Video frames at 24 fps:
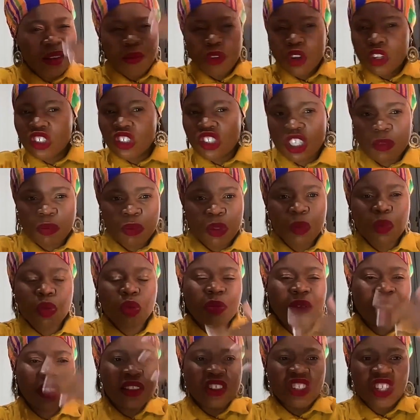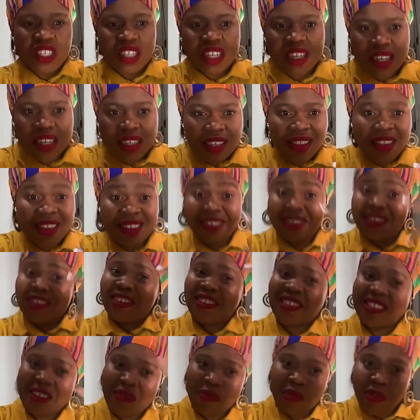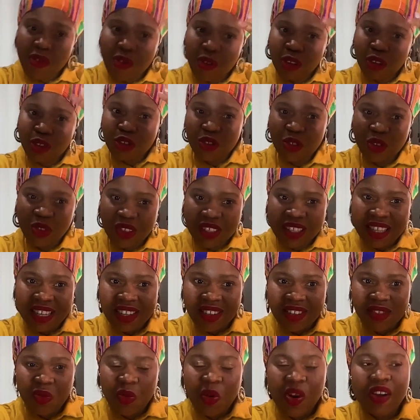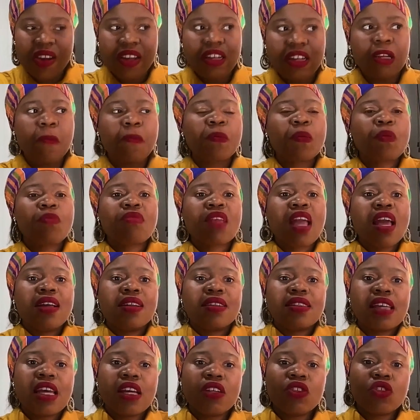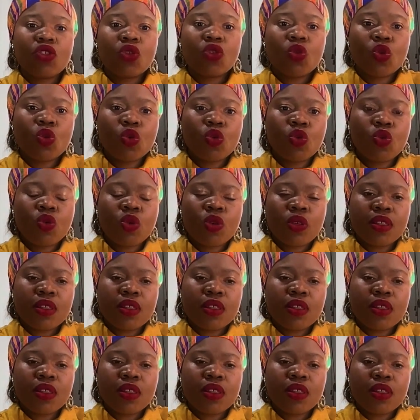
not just people, but generally the system, before to use that word, tends to